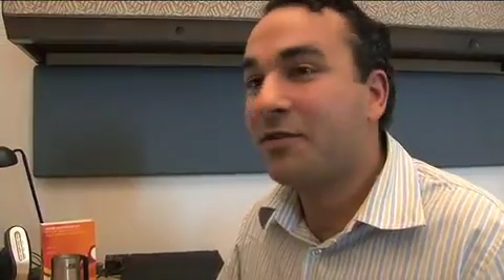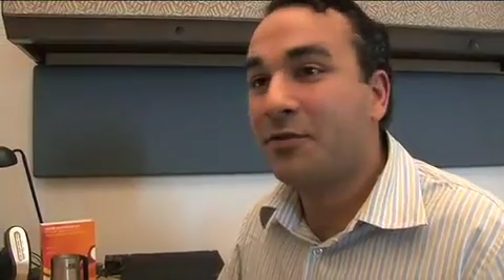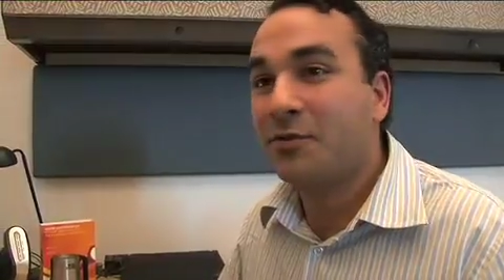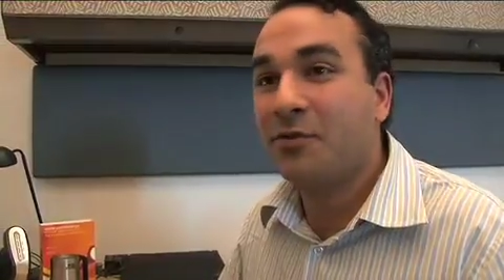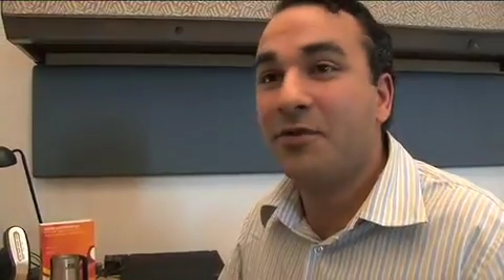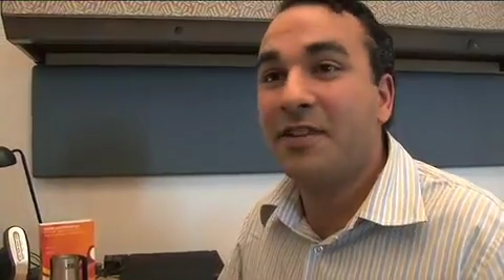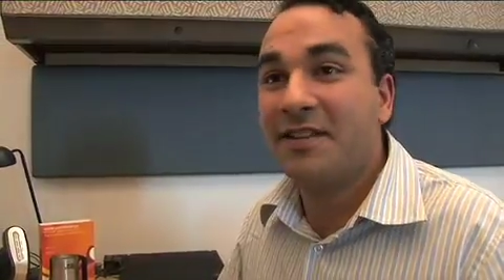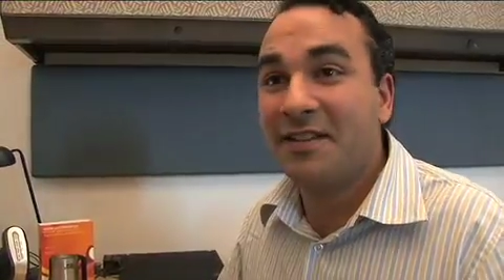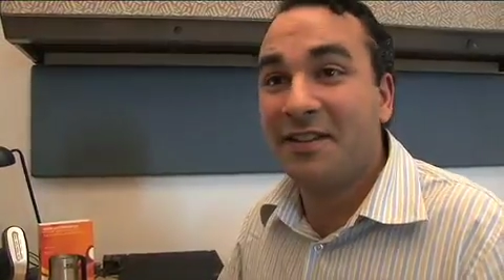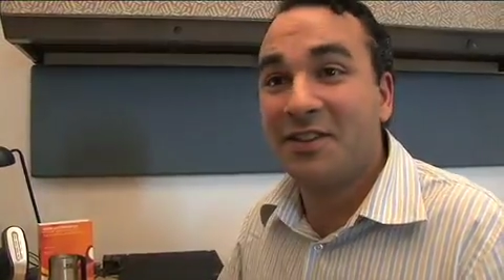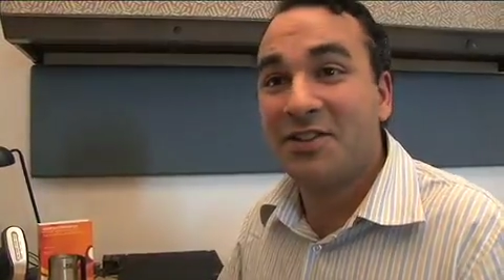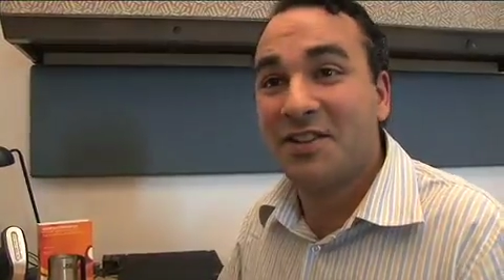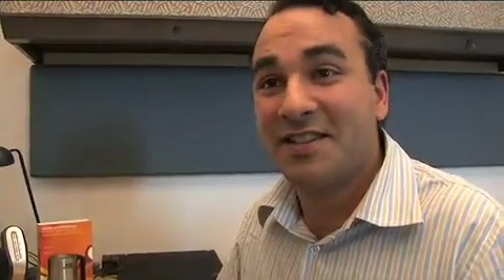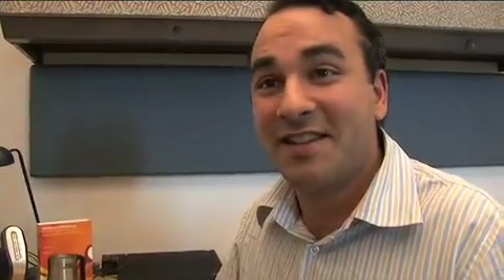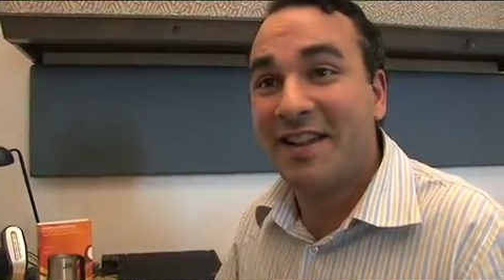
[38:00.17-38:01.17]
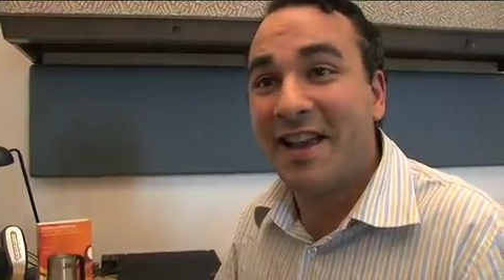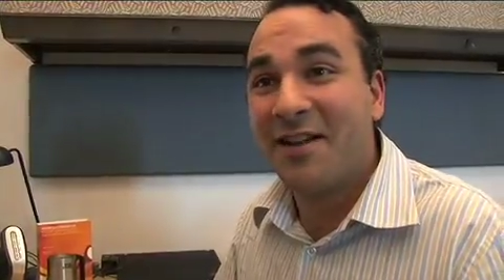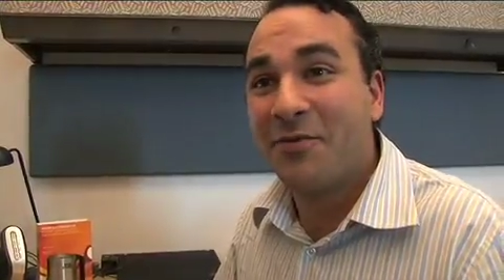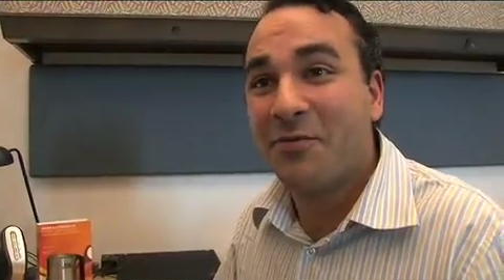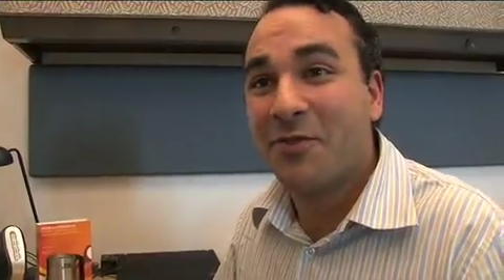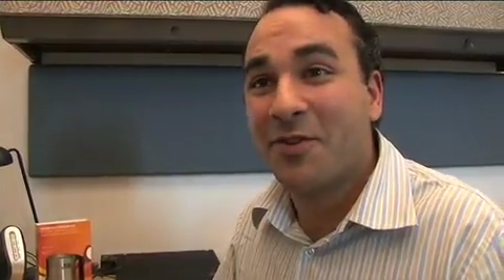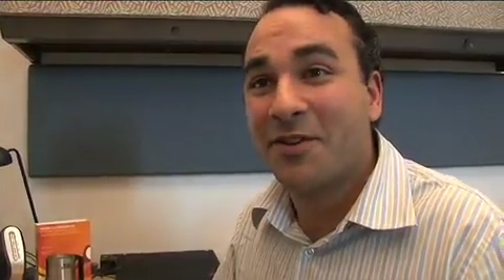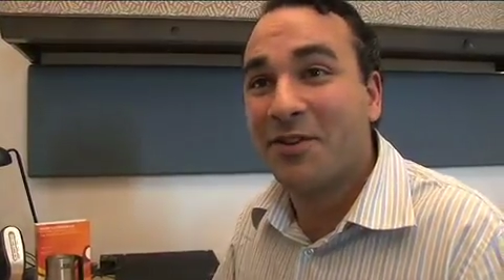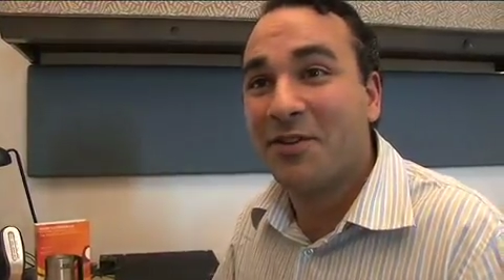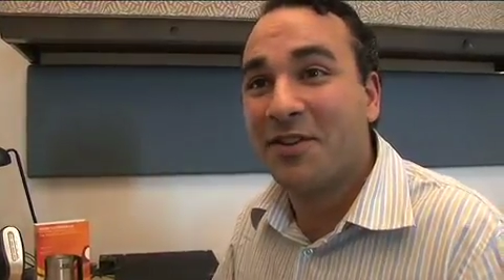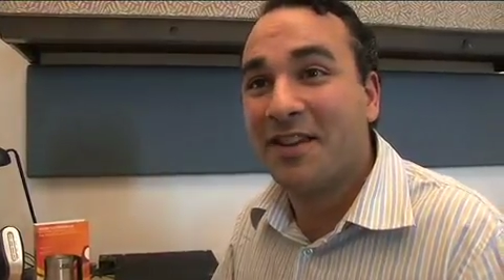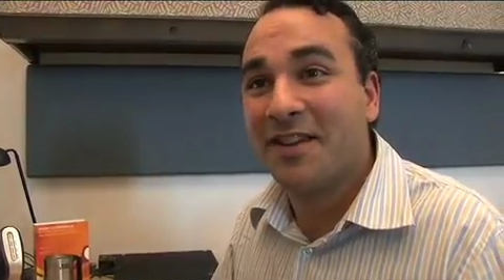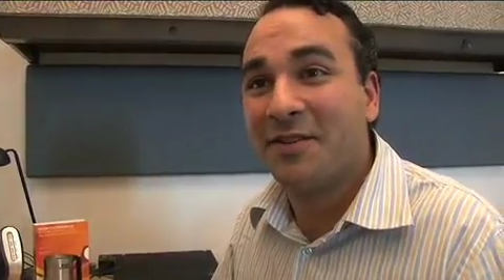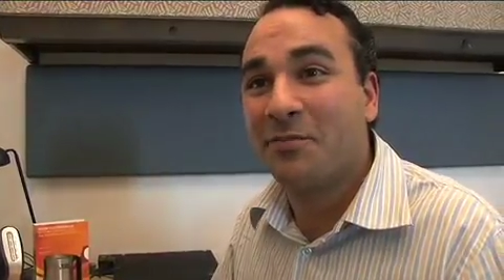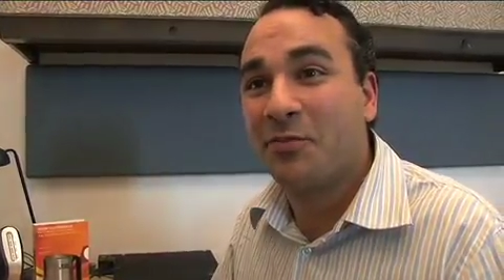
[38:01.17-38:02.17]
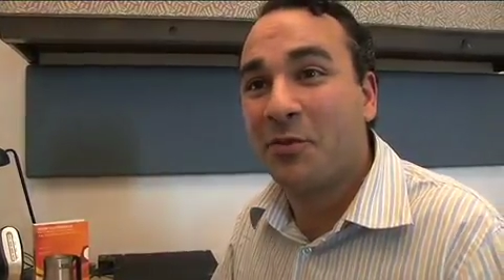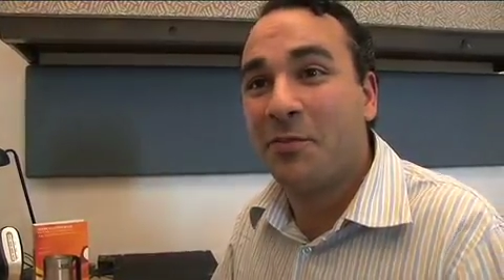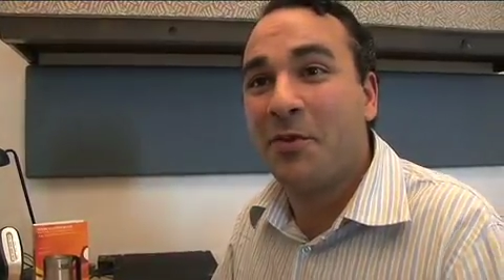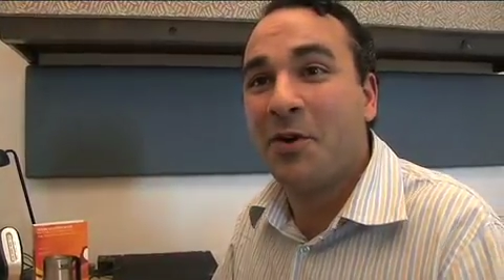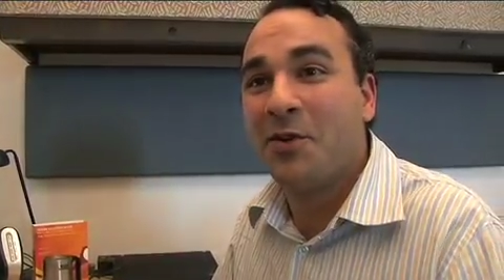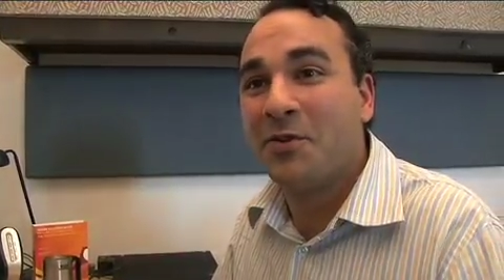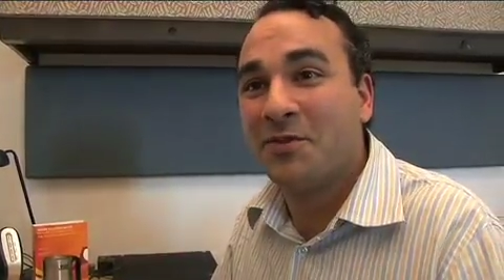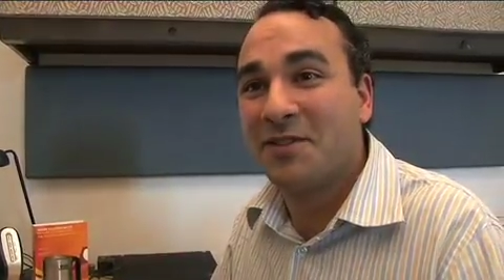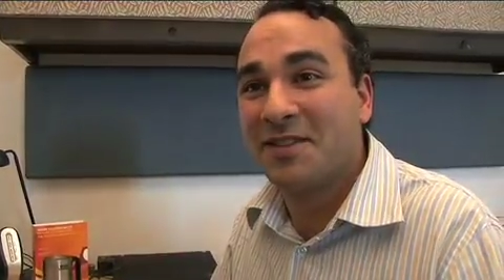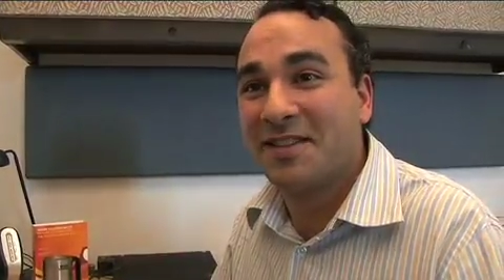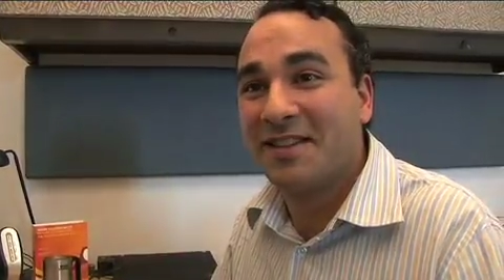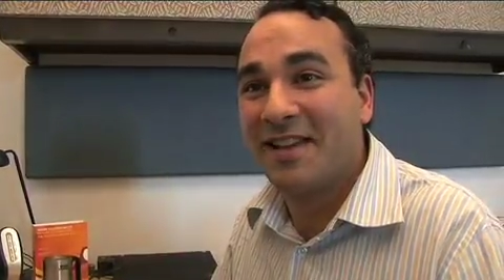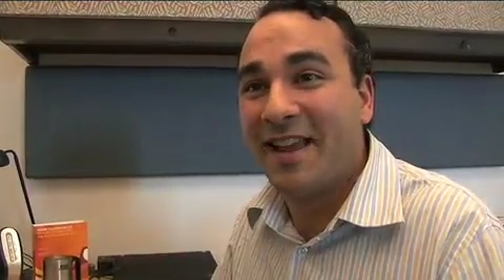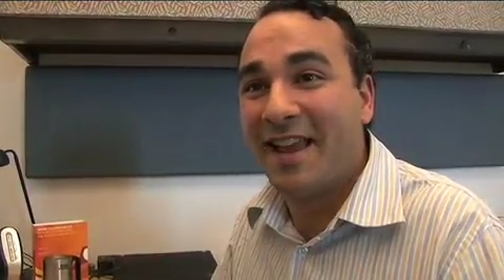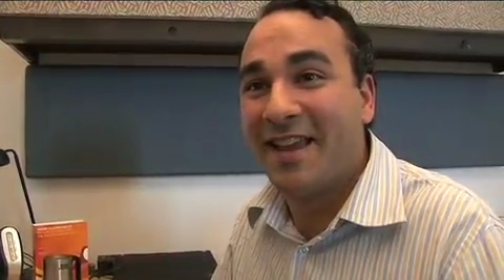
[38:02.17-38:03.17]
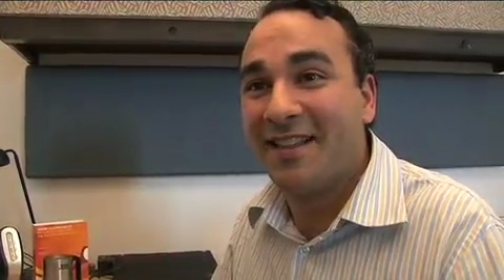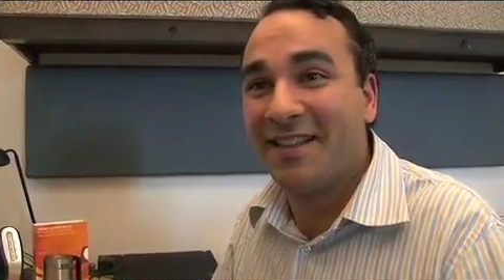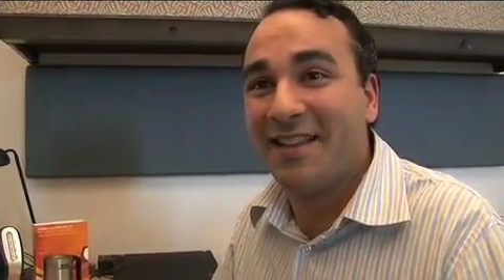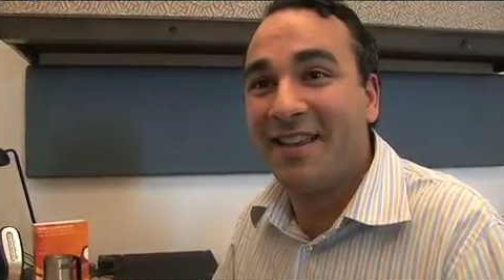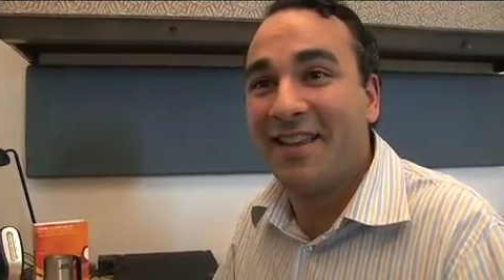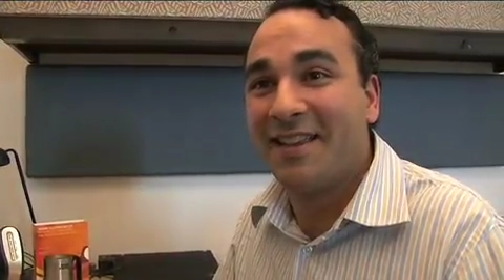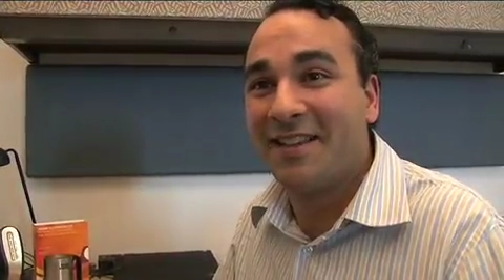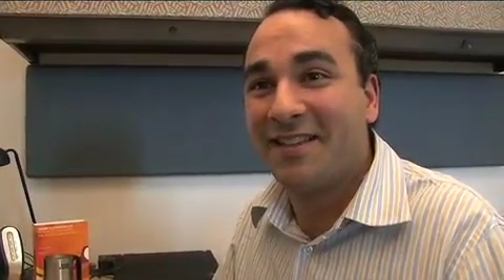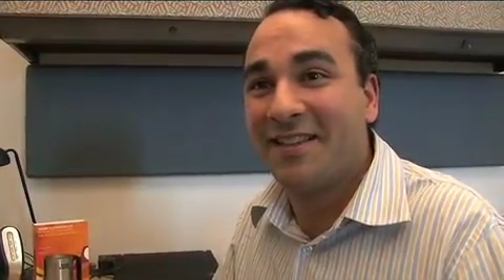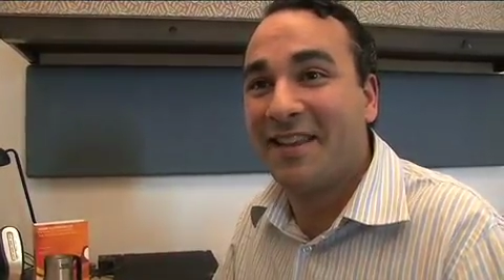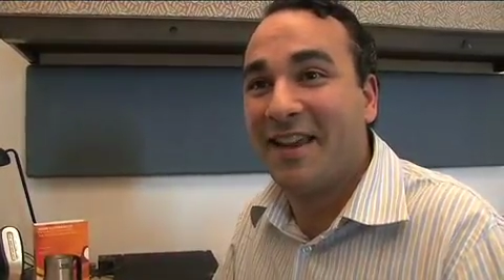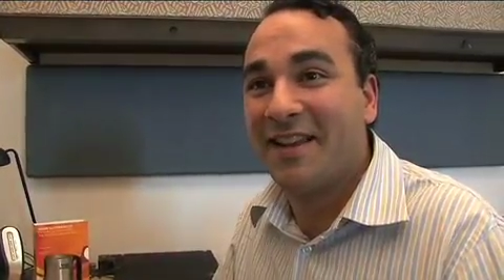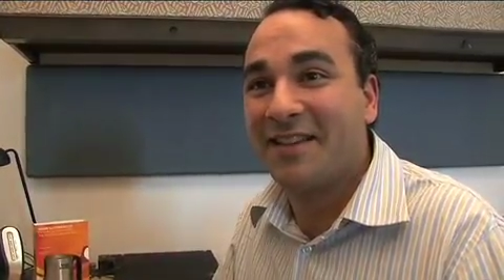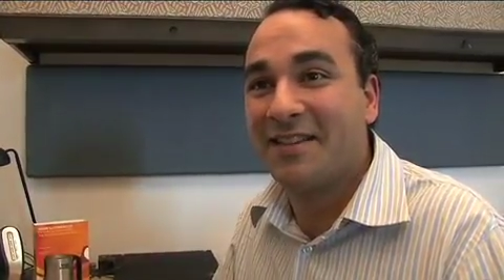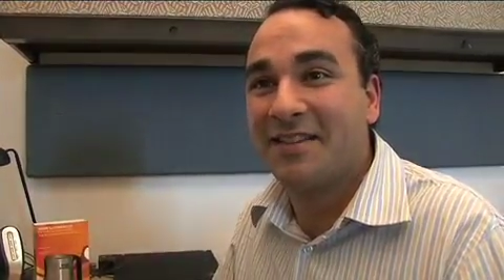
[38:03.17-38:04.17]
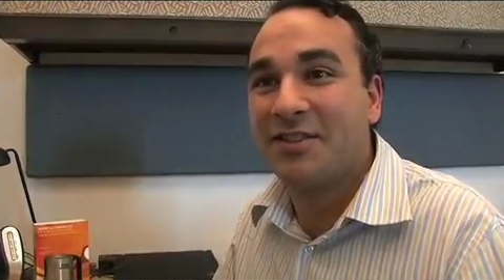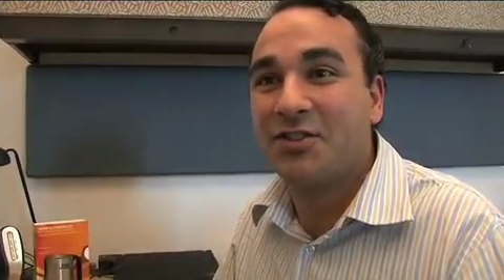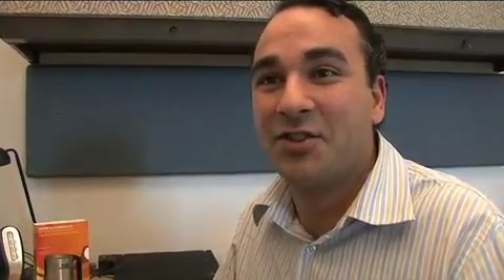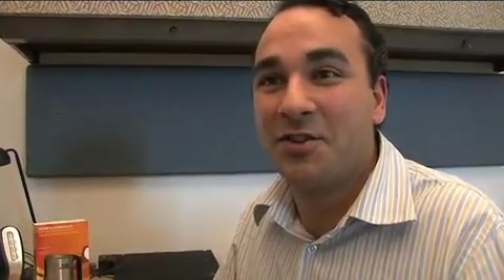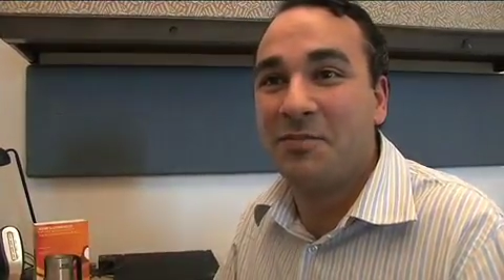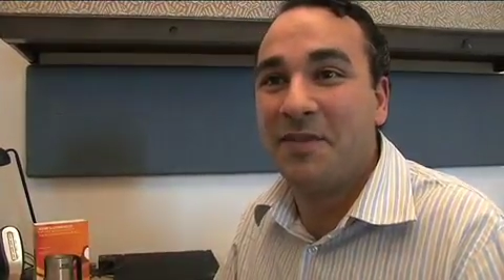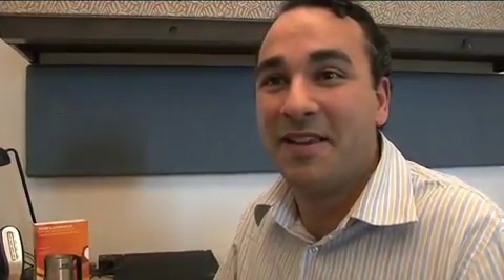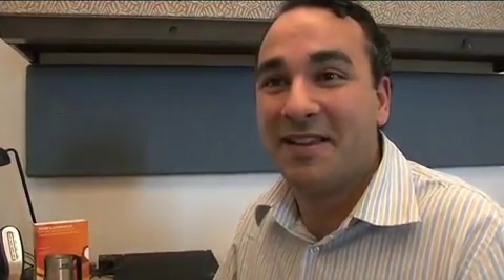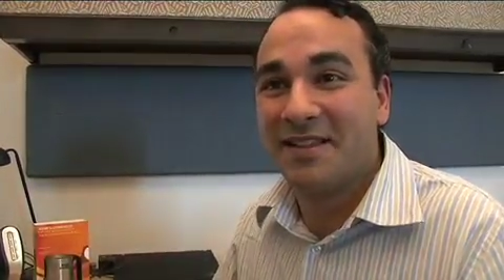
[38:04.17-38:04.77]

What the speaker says: through the Delicious Network, you can propose a link that should be